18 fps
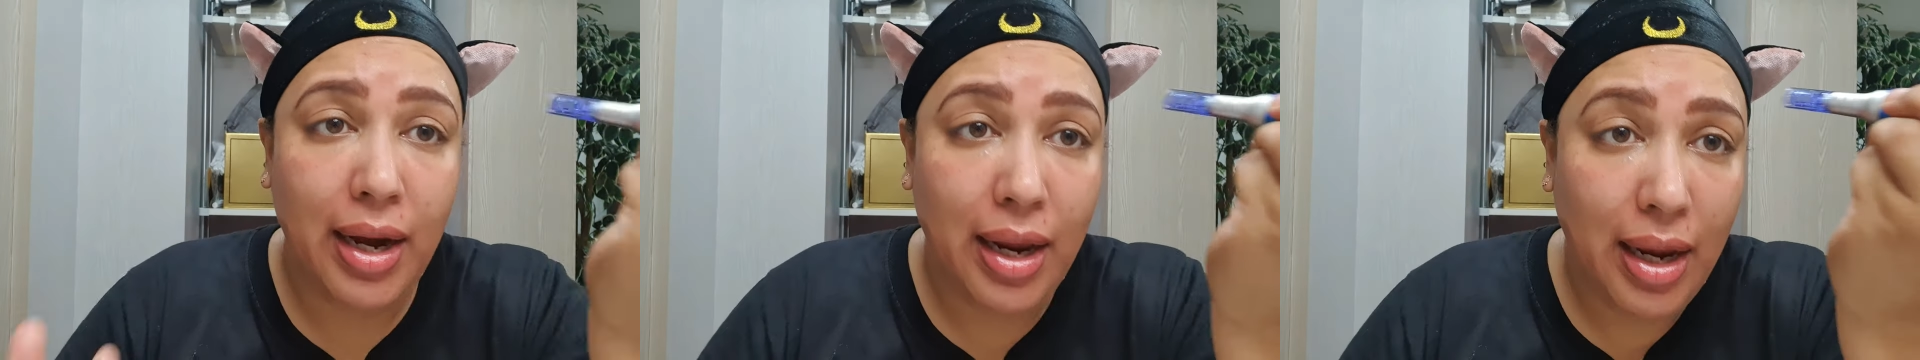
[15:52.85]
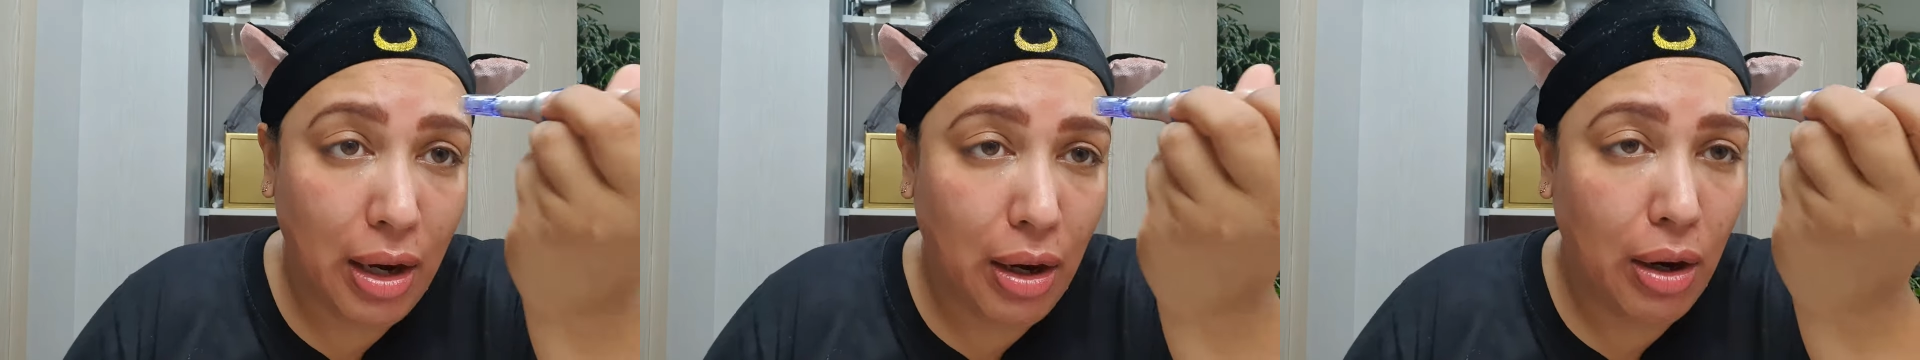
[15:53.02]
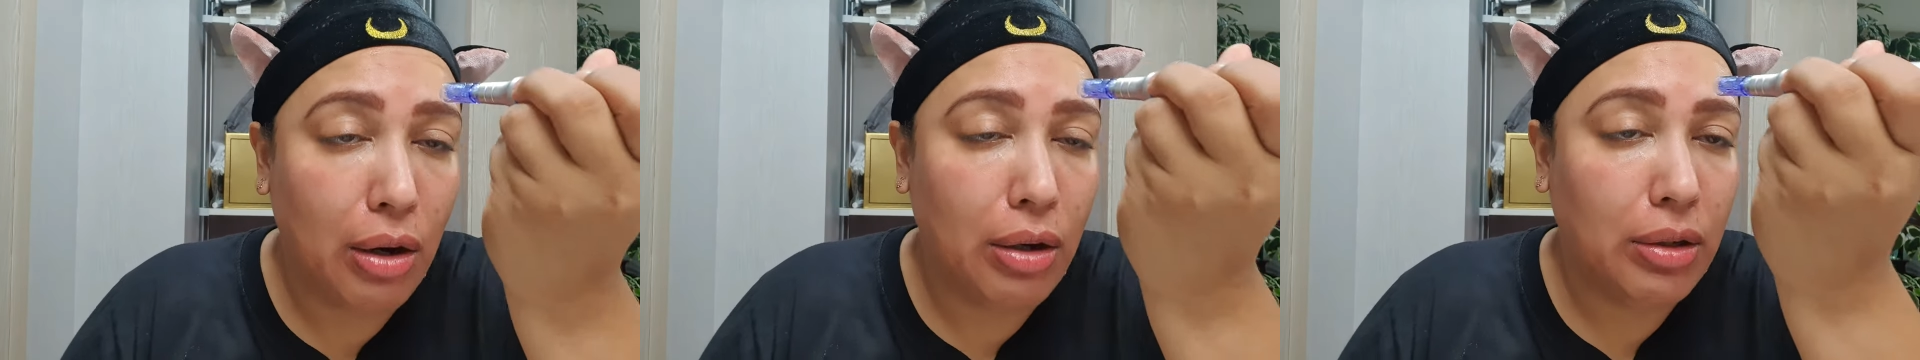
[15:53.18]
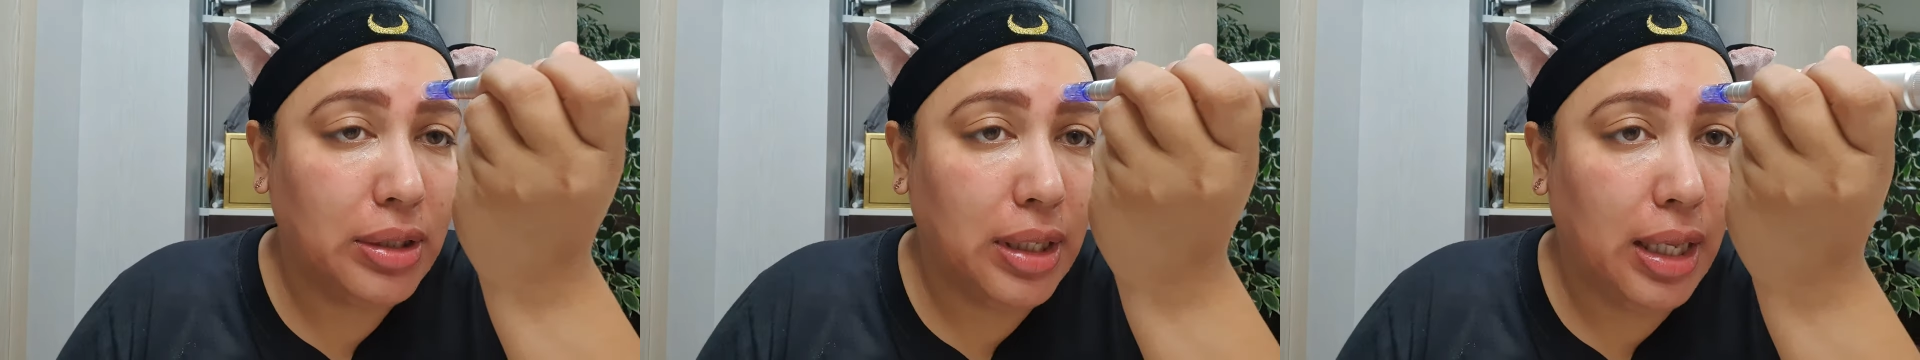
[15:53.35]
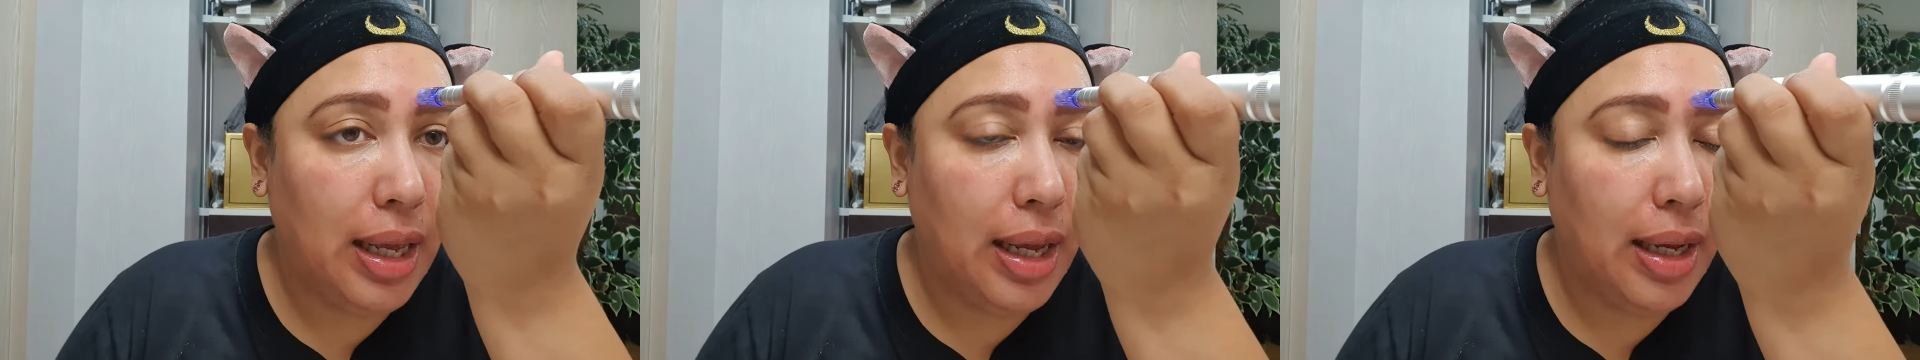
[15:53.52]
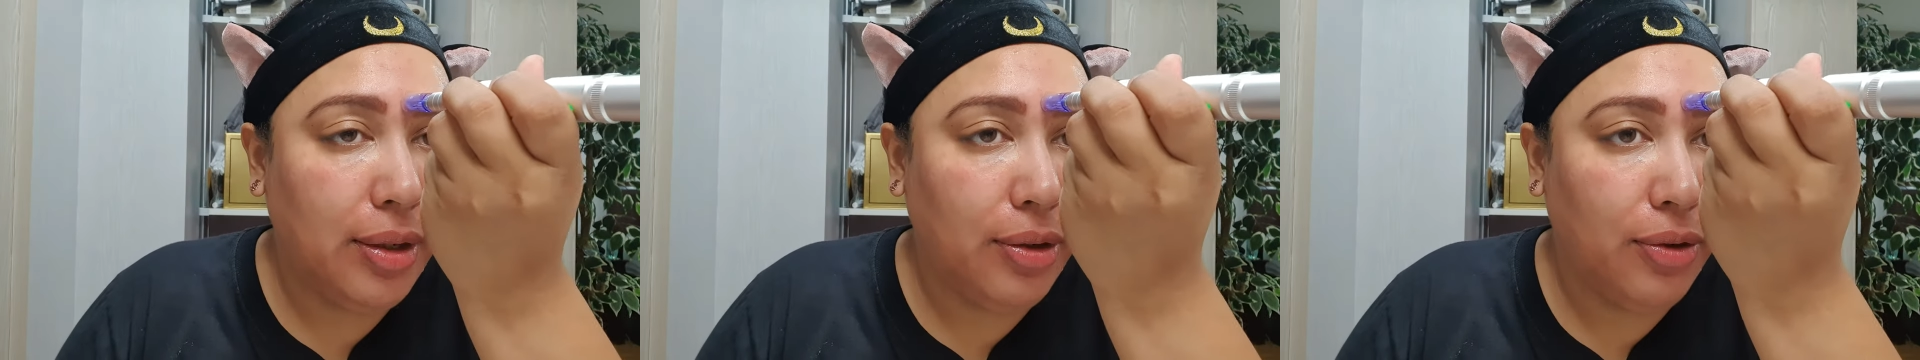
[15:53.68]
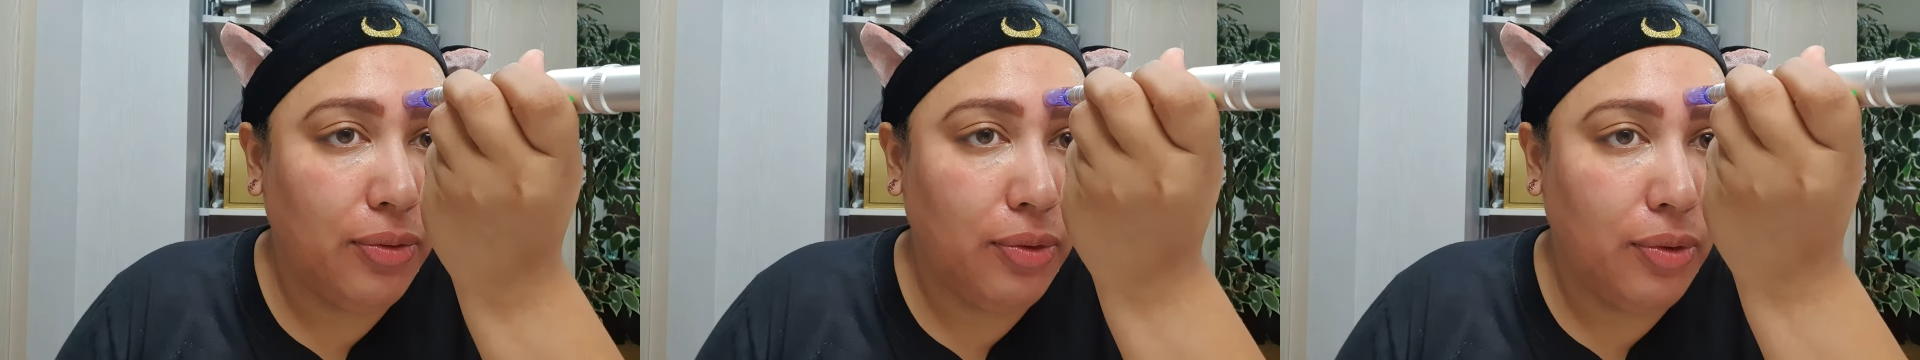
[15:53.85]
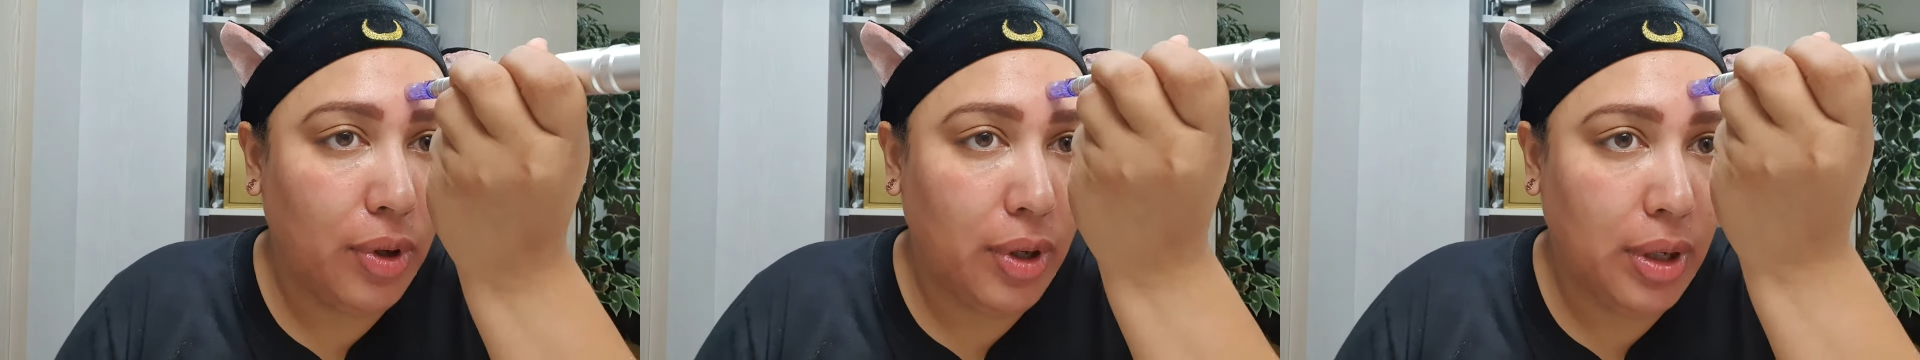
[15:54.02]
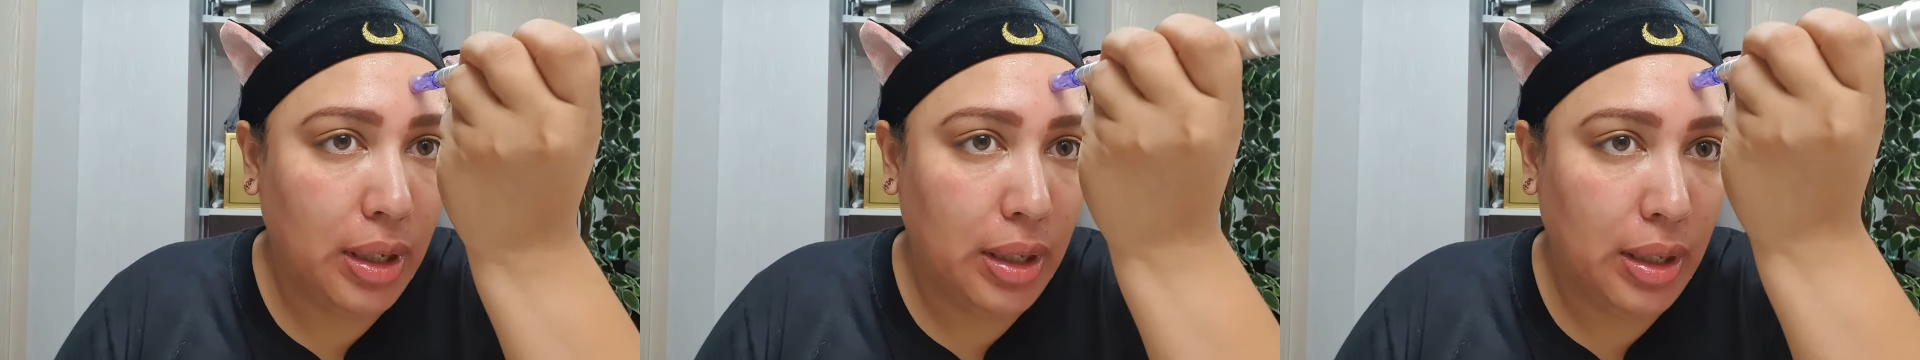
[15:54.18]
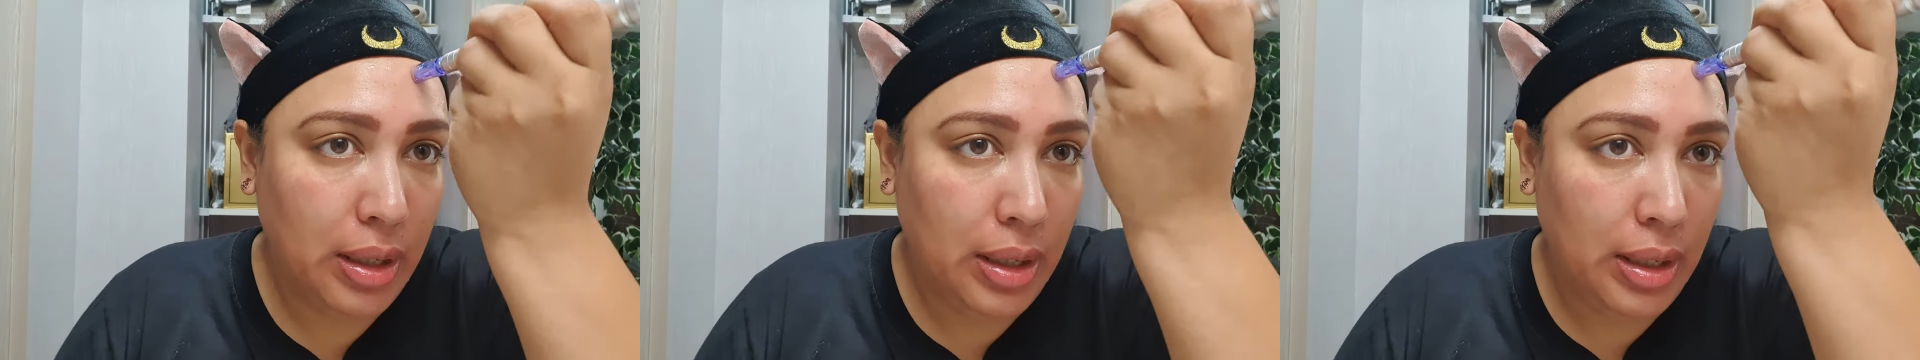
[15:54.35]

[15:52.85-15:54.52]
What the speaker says: It hurts a lot in your forehead.